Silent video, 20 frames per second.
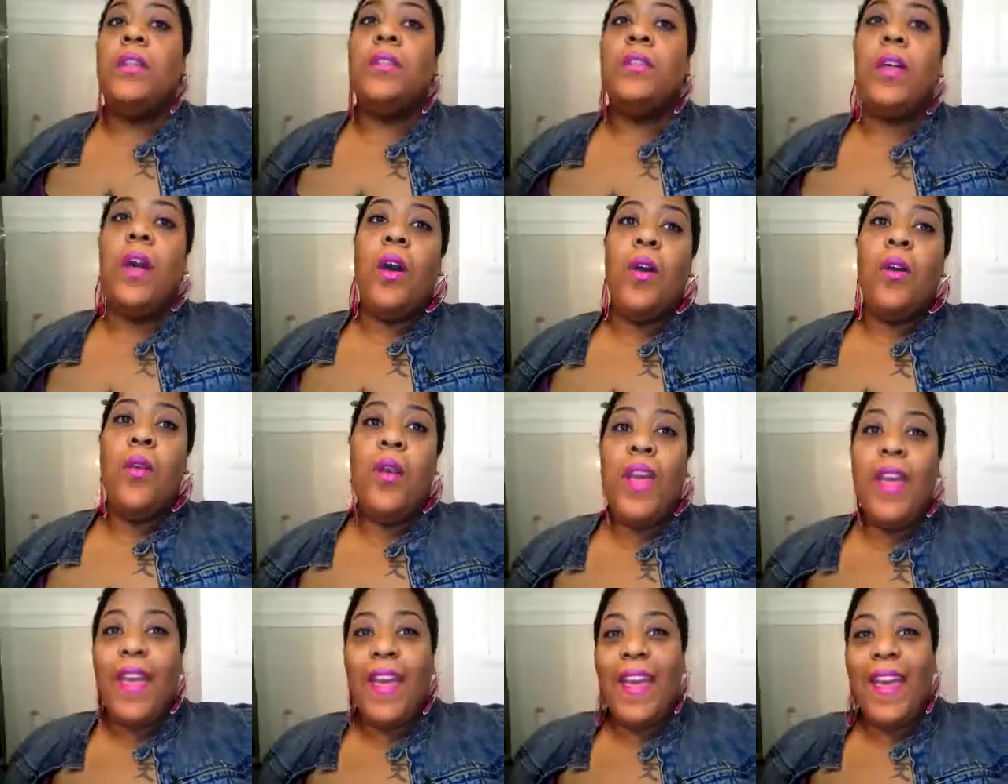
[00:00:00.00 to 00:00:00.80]

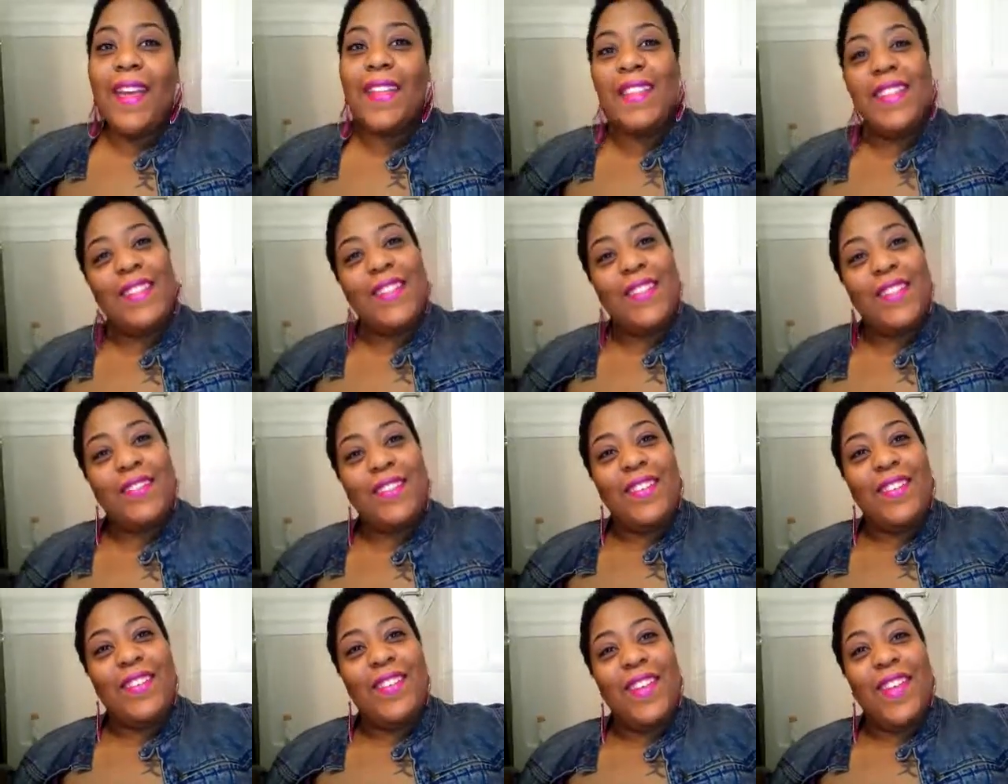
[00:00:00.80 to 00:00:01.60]
So as
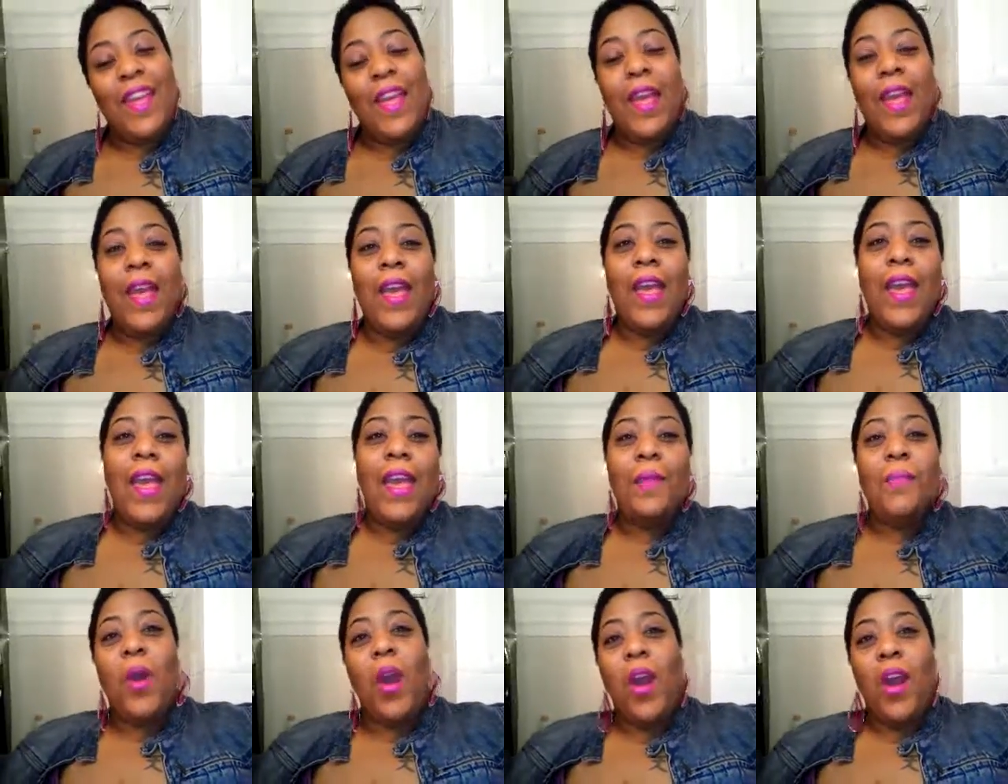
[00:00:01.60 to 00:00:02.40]
usual,
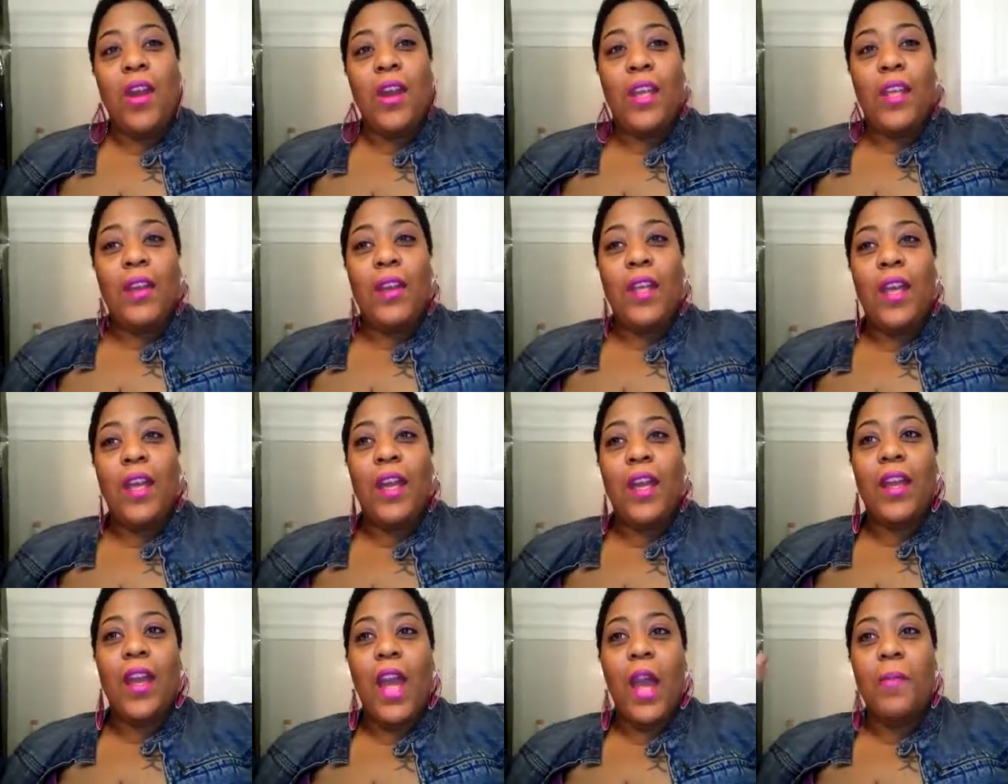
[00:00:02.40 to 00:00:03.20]
in parting,
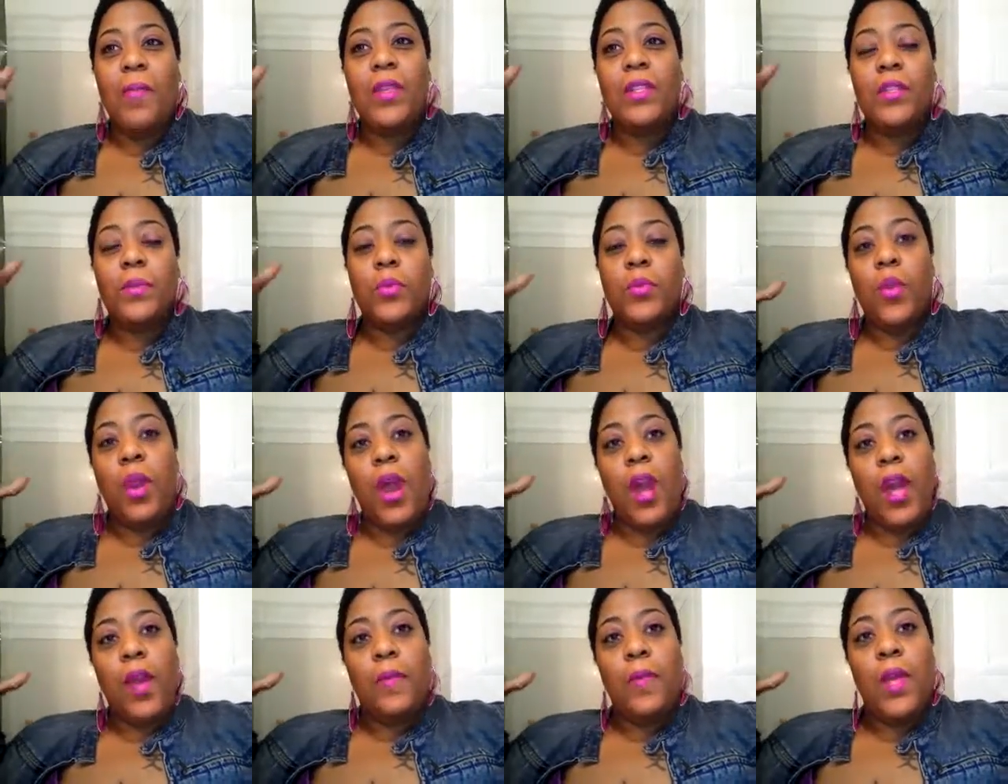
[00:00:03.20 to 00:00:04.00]
comment,
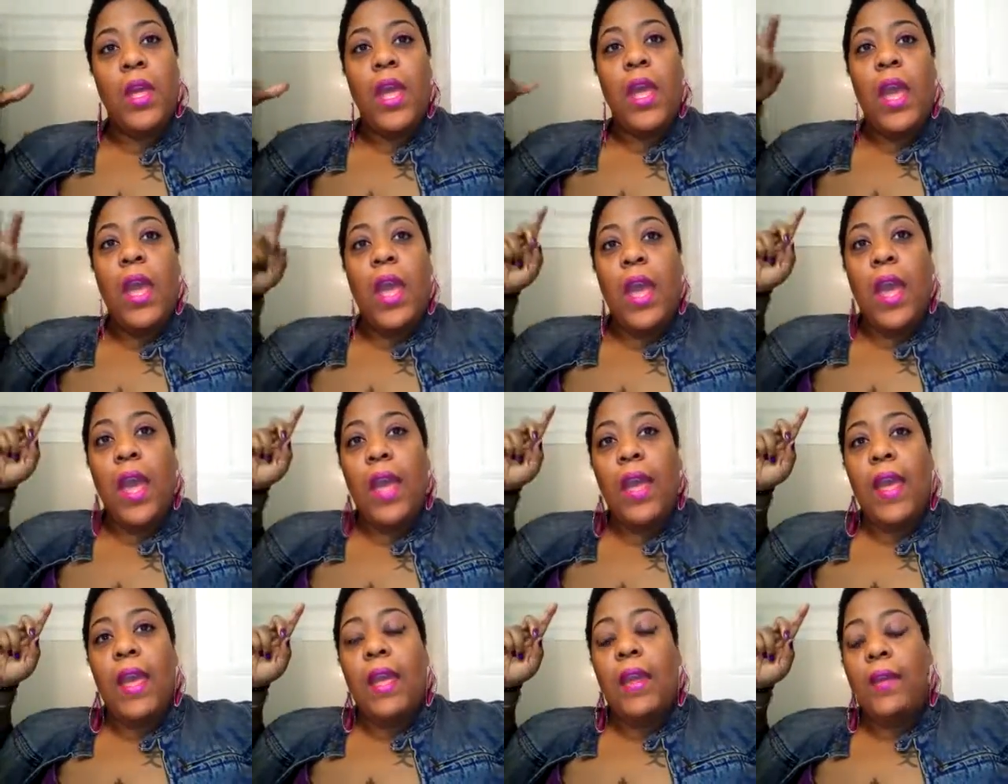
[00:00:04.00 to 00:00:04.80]
subscribe,
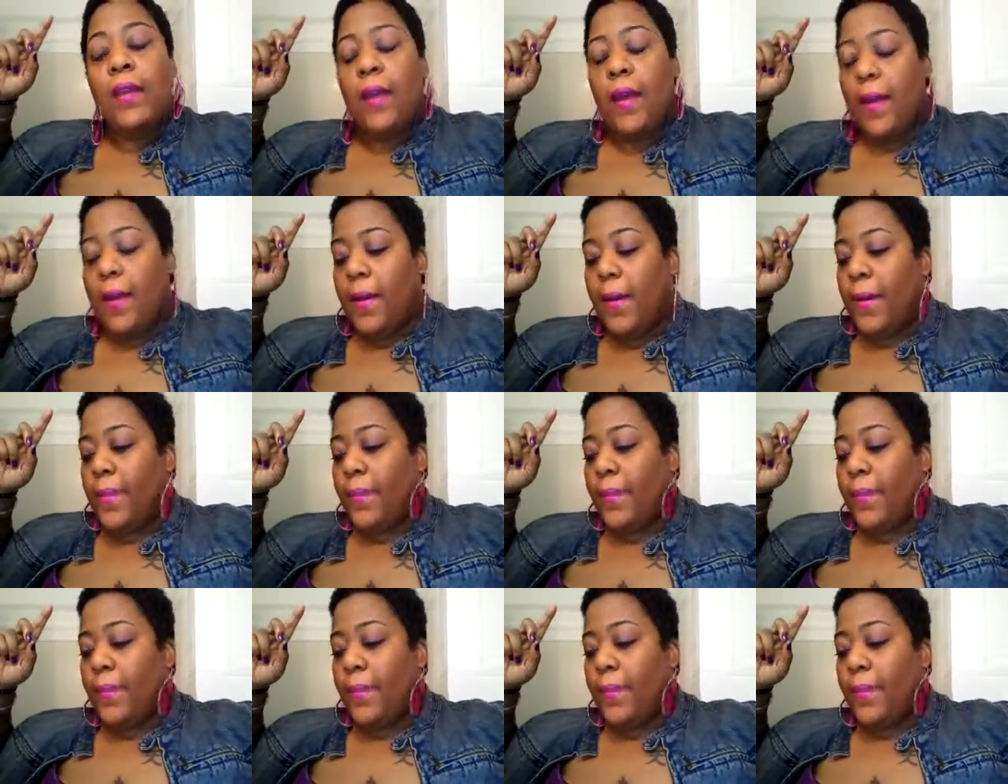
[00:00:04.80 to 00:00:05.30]
and